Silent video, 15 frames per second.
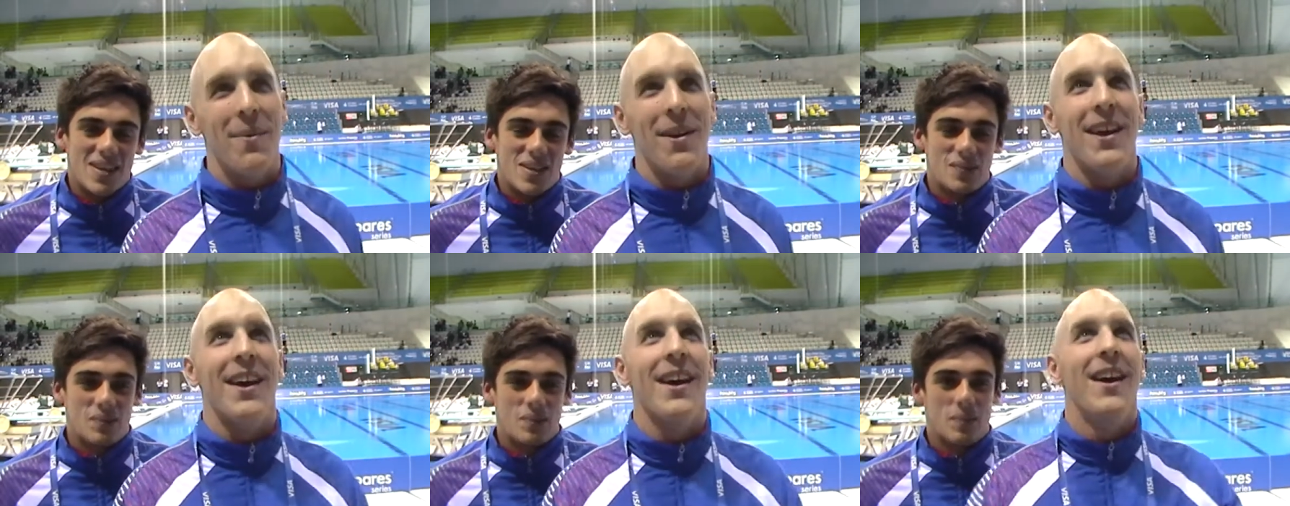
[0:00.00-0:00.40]
Speaker 1: came
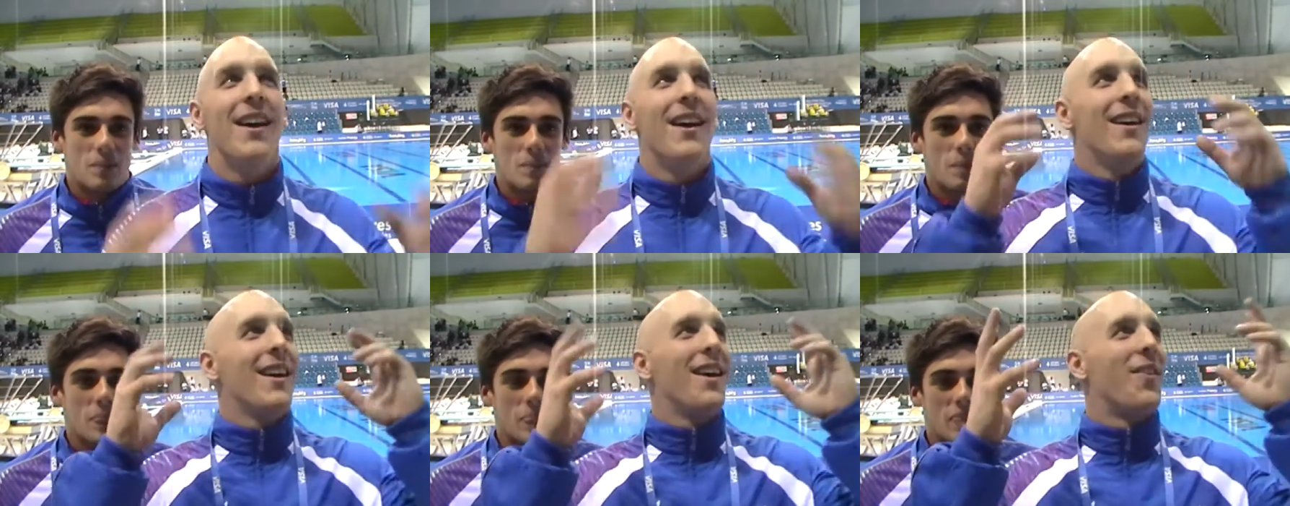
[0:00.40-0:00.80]
in here,
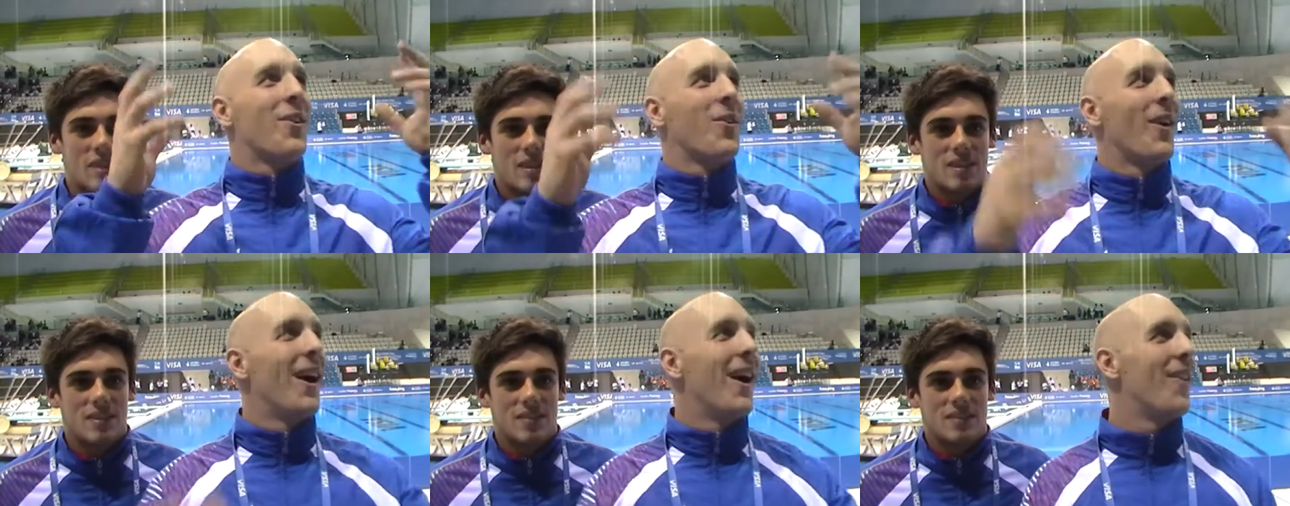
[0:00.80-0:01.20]
had the
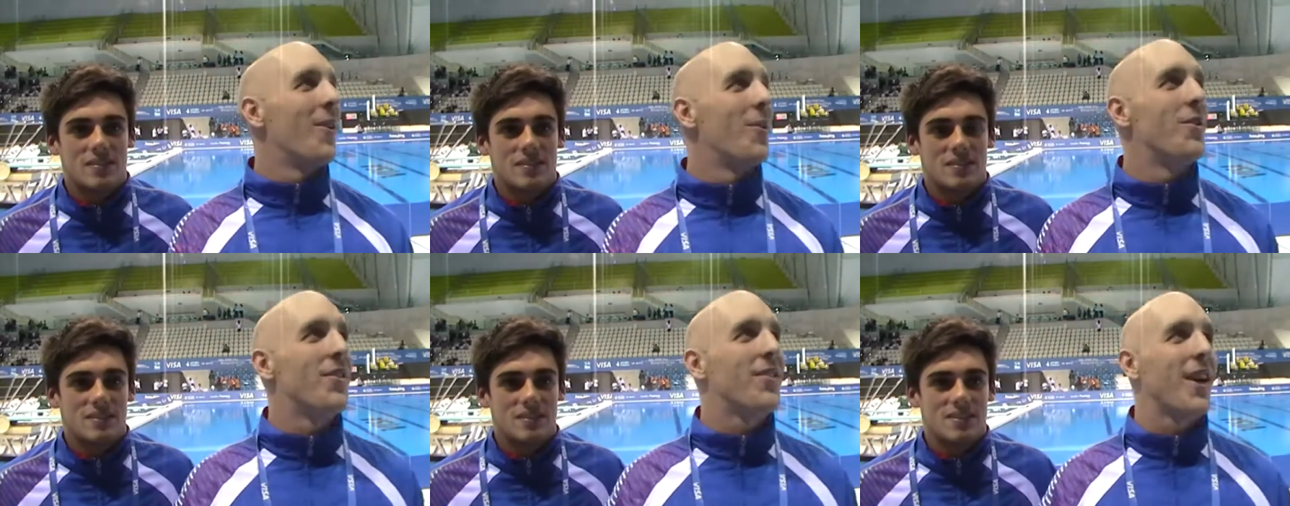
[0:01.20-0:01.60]
crowd
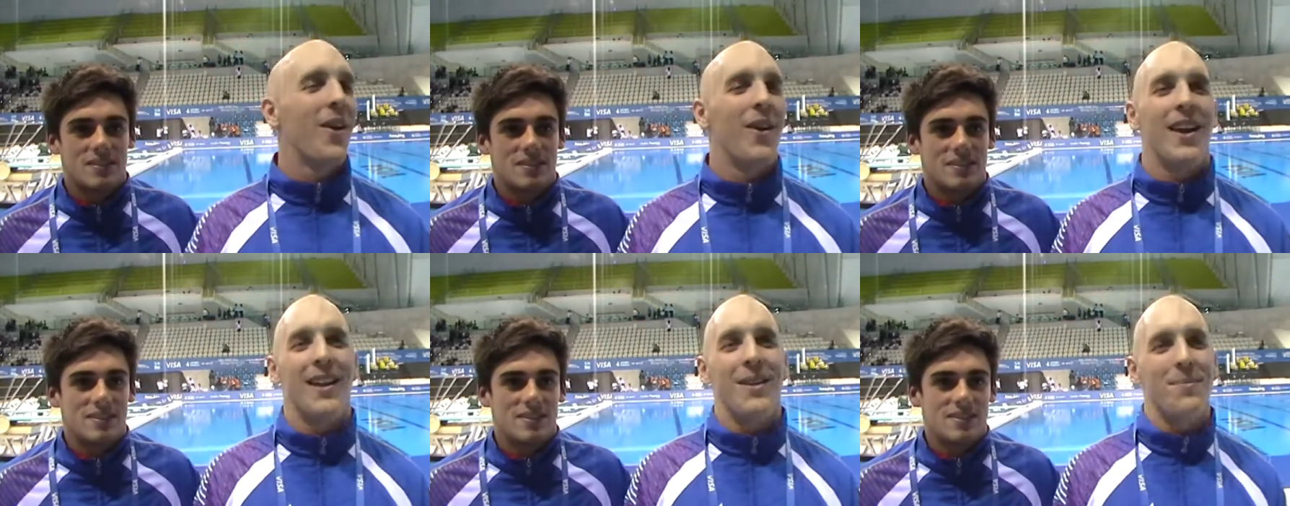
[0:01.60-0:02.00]
that were just
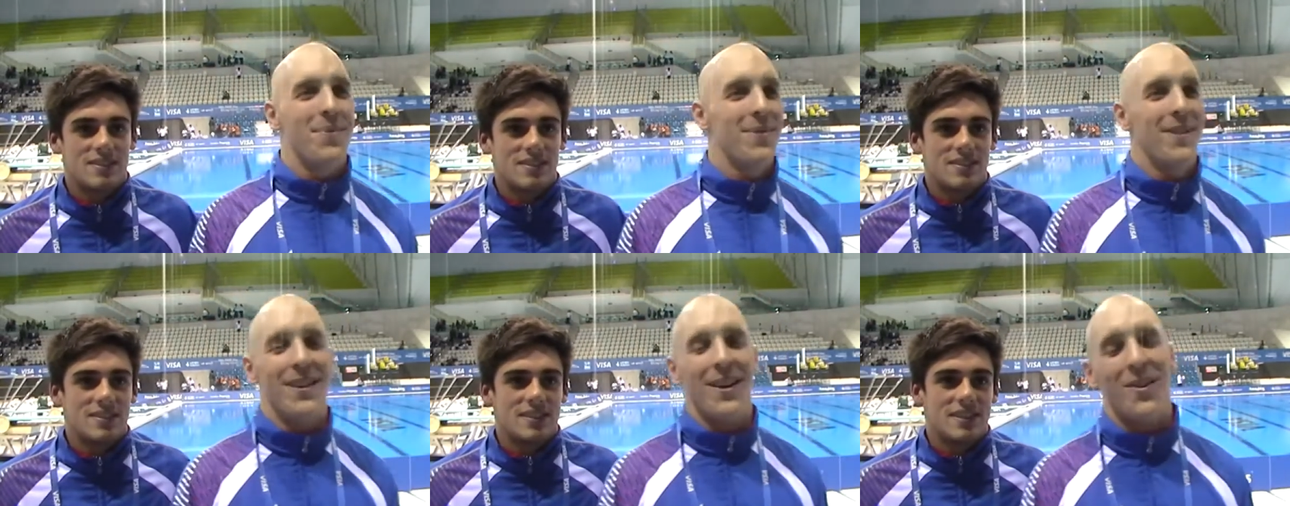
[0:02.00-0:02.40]
going, hey,
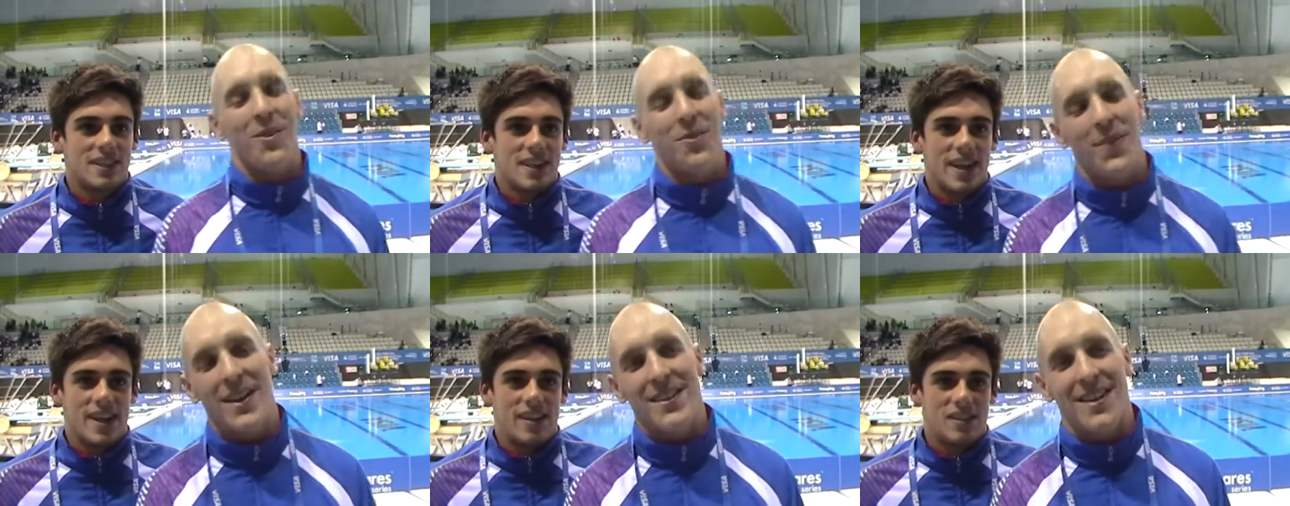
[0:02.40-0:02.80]
you know, it
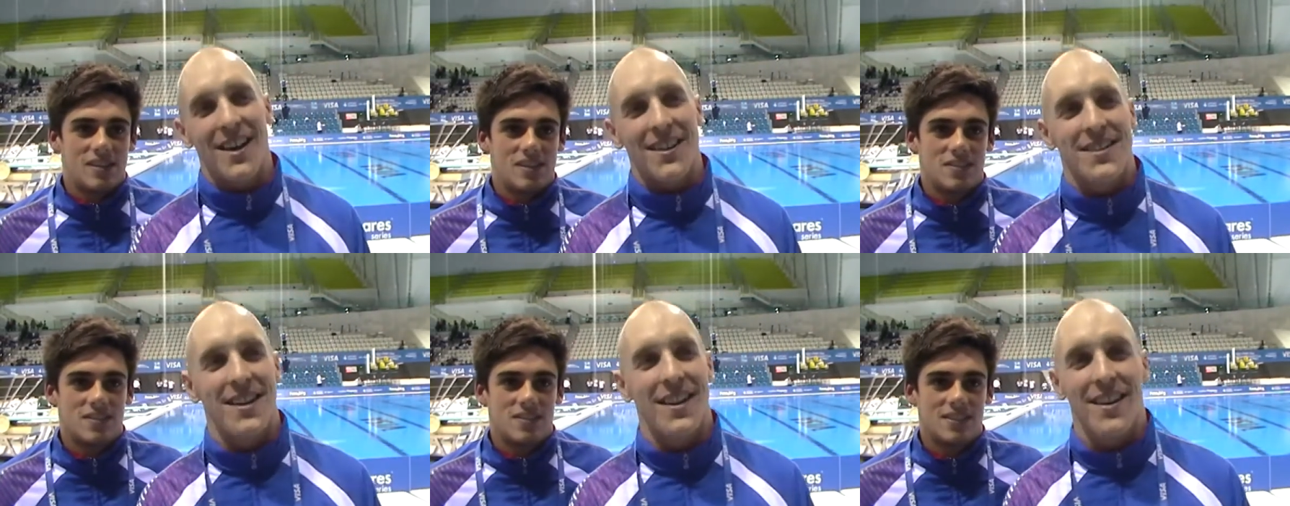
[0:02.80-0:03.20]
was yeah.
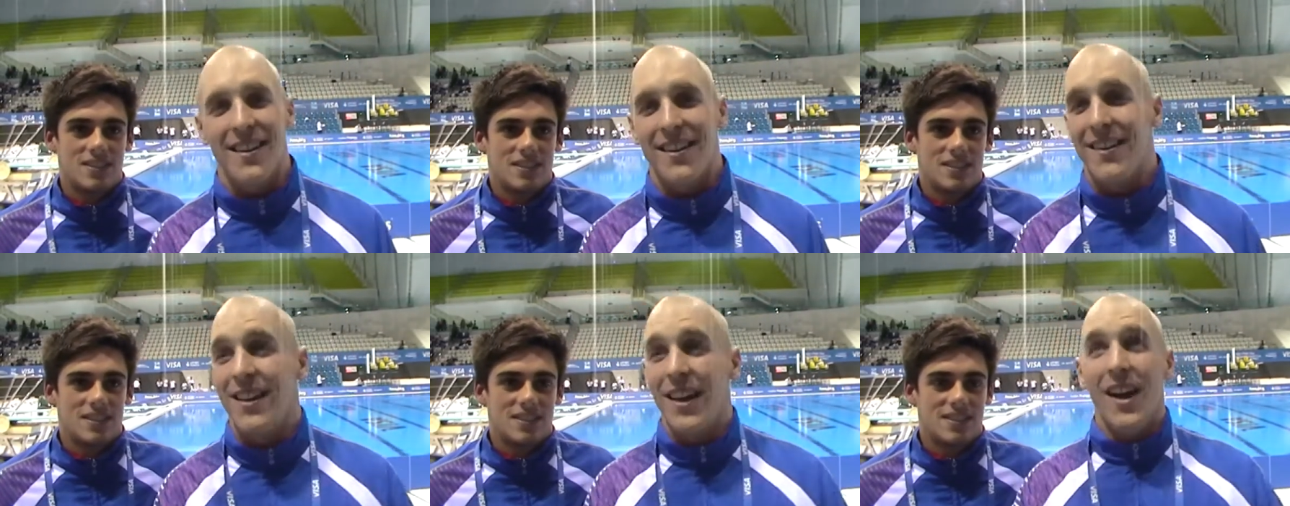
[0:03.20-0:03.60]
fantastic. And